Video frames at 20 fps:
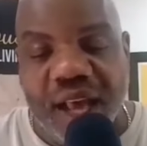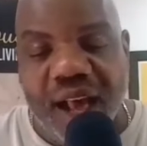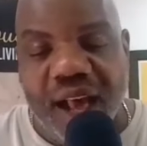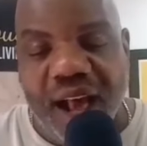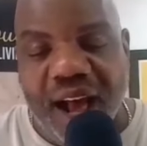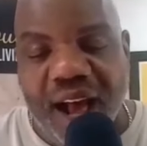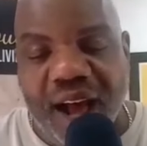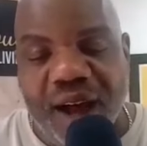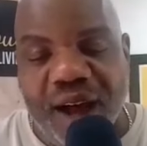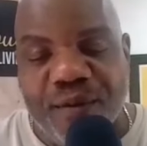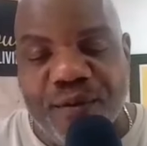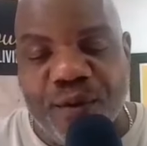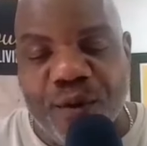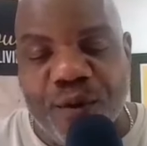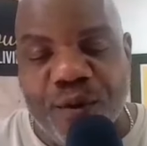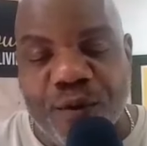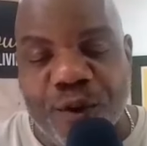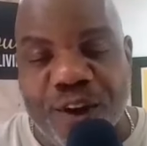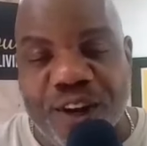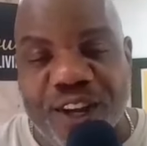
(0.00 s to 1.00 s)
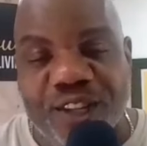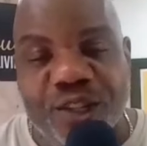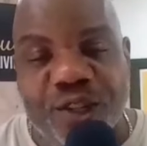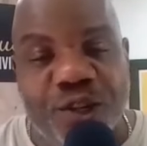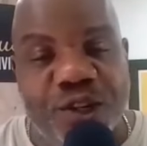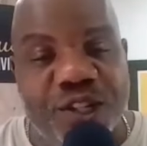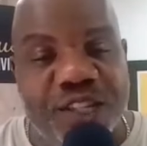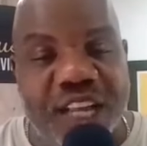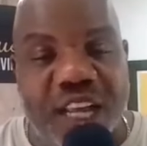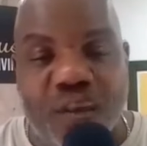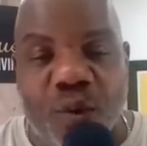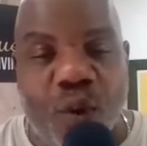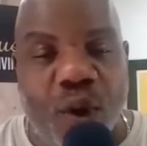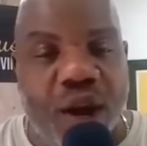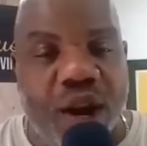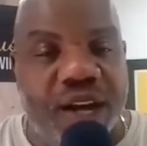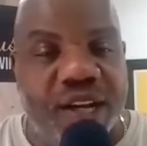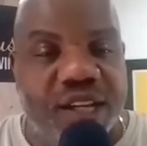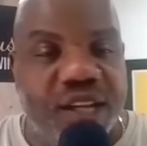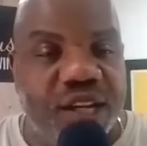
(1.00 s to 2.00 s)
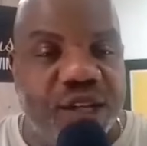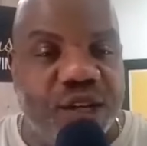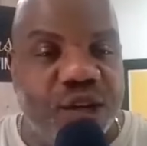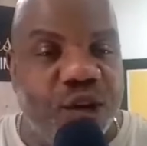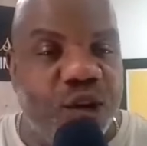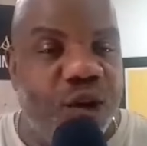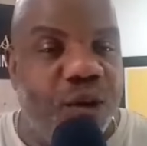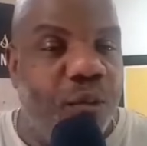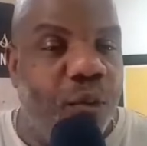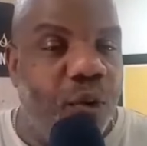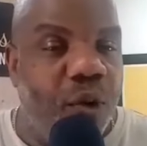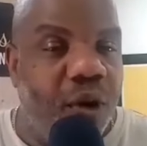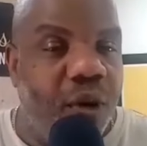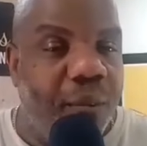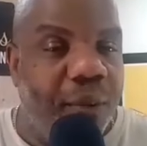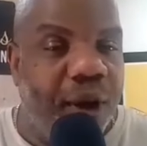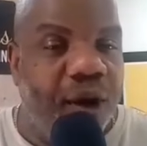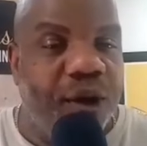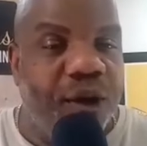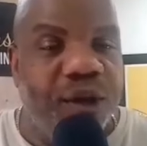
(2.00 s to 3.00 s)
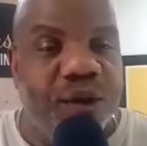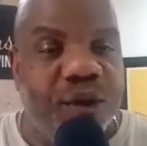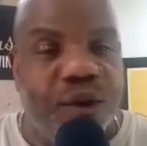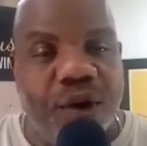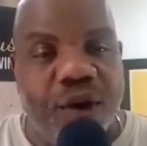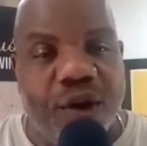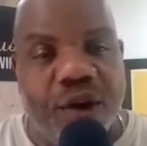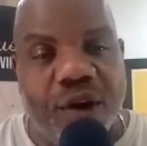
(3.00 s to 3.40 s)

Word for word: Uh, for for listeners that wanted to to learn more about you or,